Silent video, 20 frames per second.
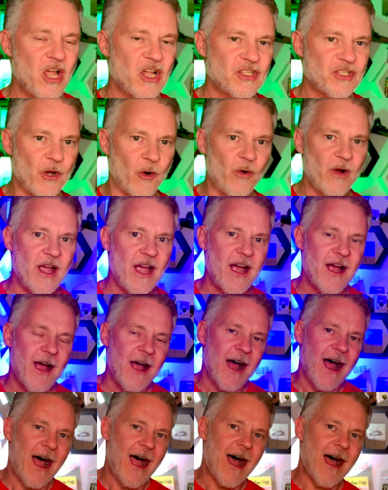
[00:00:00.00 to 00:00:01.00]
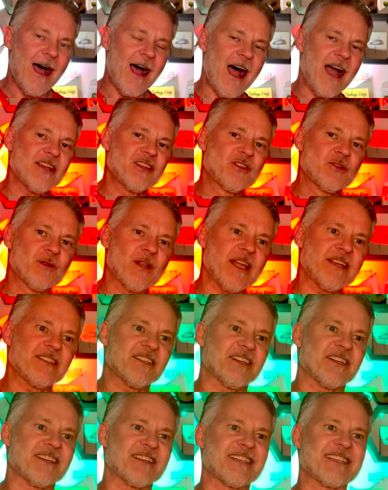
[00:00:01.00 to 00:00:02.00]
So I do like
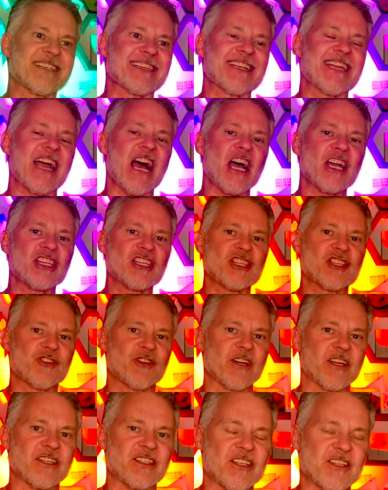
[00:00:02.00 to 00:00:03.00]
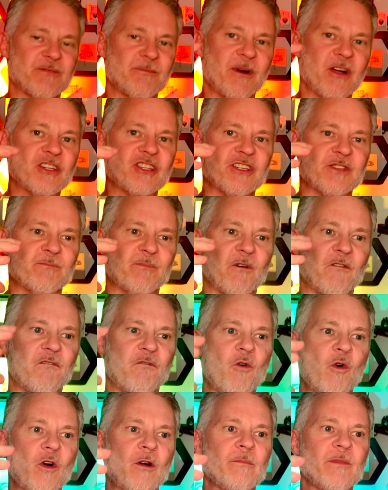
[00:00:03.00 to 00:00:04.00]
to discuss tricks as much as
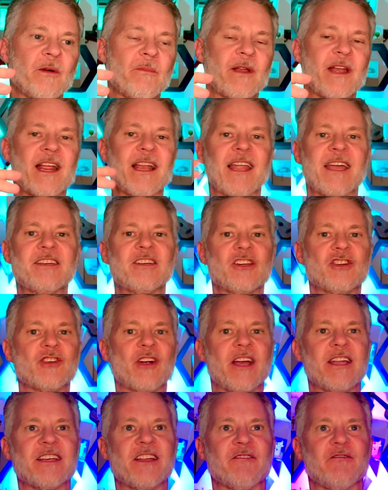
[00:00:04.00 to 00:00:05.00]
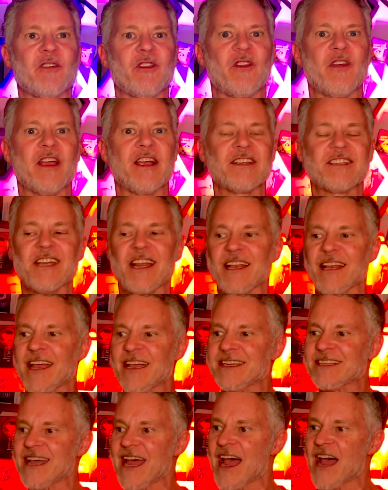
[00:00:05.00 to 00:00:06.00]
perform them, and I like to try different things, and I
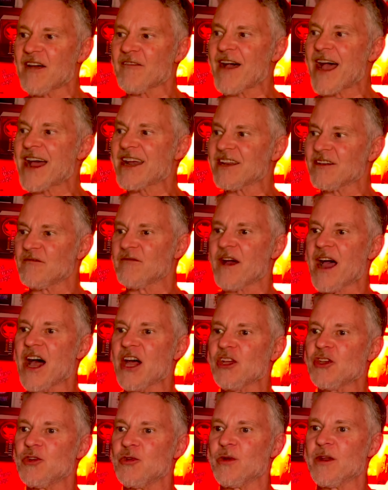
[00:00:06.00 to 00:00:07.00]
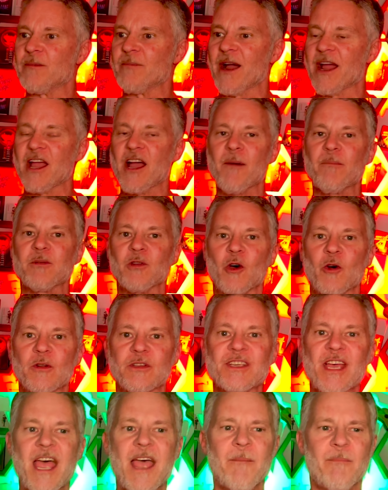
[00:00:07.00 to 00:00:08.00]
like to have added value in my
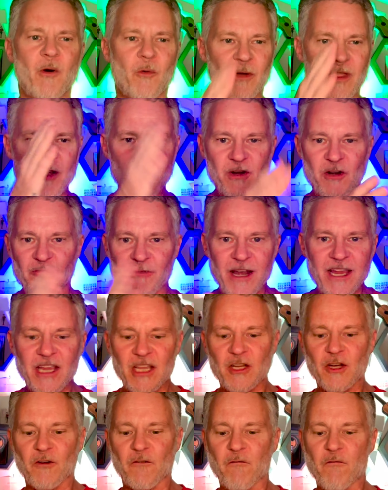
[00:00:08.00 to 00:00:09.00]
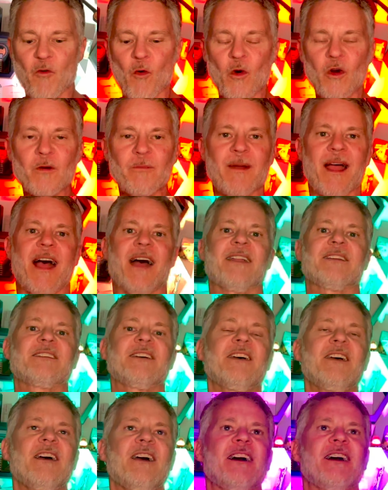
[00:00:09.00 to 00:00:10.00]
uploads, but without a regular format,
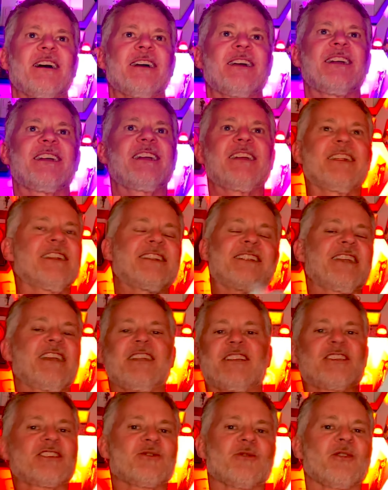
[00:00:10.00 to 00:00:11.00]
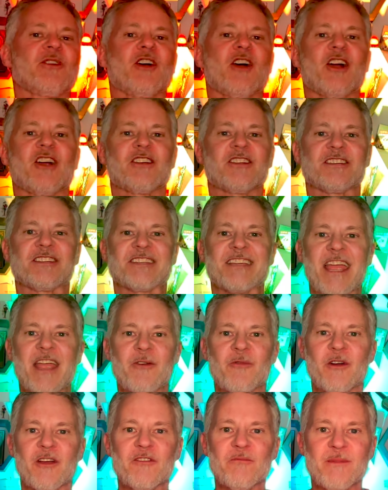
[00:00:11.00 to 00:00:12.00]
it's sort of hard to stay
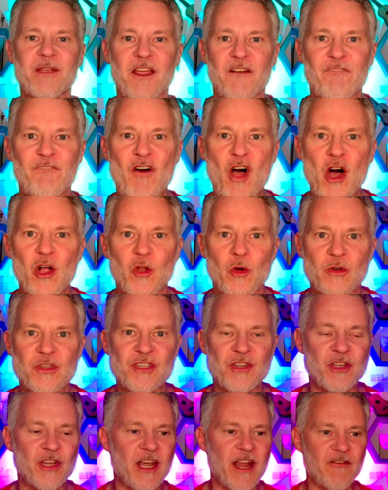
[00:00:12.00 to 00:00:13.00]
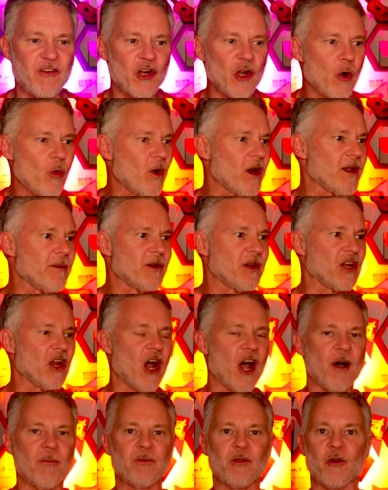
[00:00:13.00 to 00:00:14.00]
with me and follow. So you never know when I'm going to
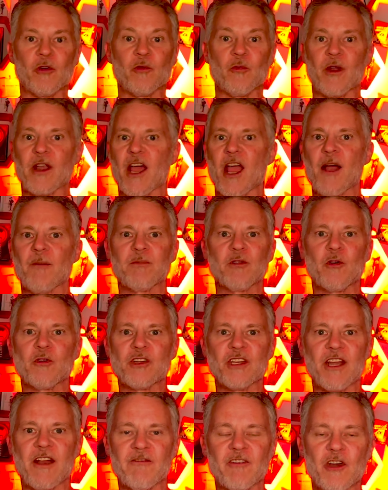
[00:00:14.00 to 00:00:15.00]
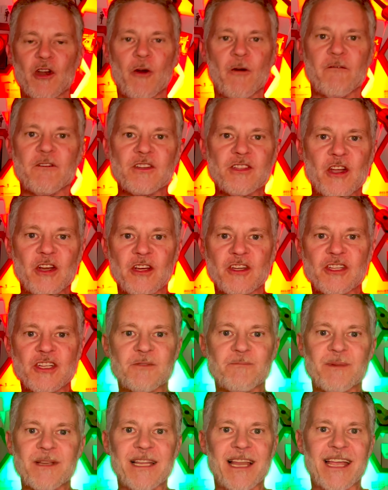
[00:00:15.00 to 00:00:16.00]
upload, and when I upload, you never know if it's going to
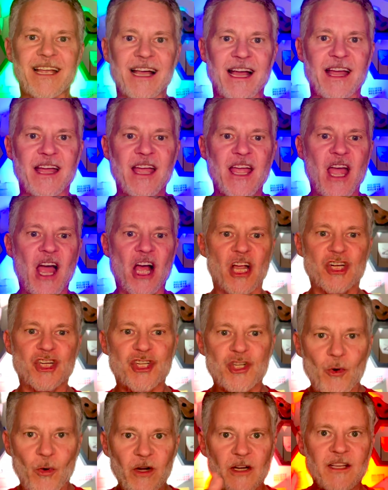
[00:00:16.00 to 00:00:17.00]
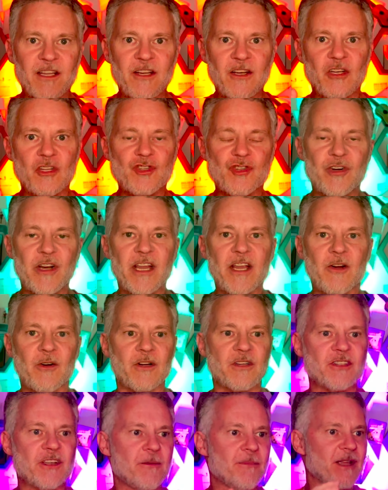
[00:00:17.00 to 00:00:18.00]
just be like a short little trick or
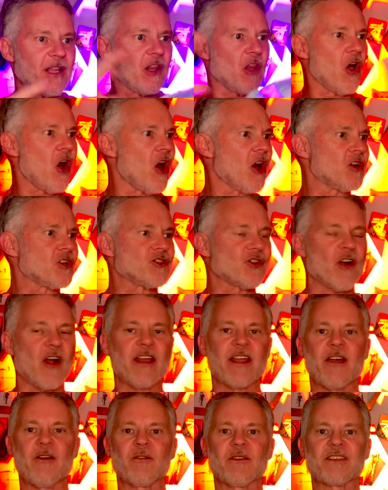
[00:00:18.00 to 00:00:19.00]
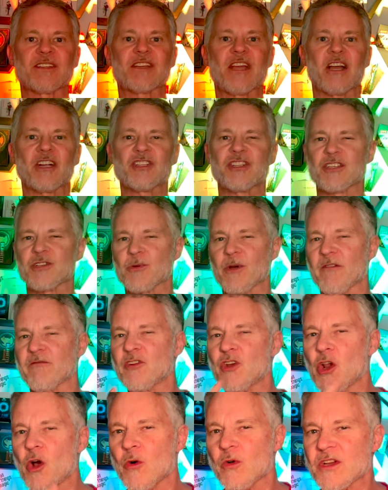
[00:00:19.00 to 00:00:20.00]
it's going to be a long drawn out discussion. So I've
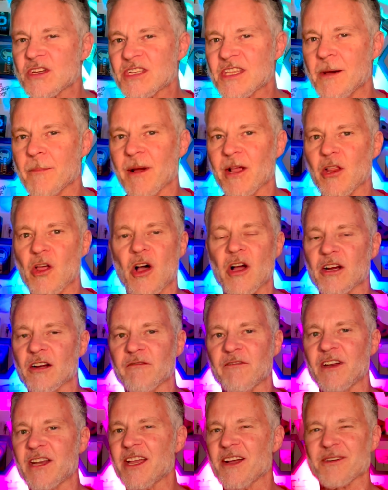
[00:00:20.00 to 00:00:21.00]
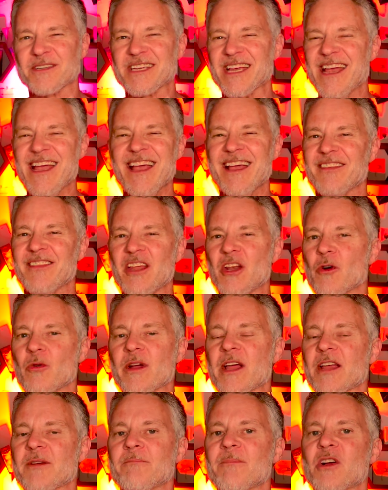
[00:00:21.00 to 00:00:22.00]
noticed that my longer videos, they don't
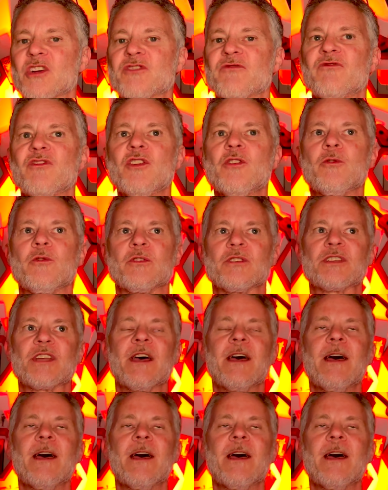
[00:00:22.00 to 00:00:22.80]
get much views.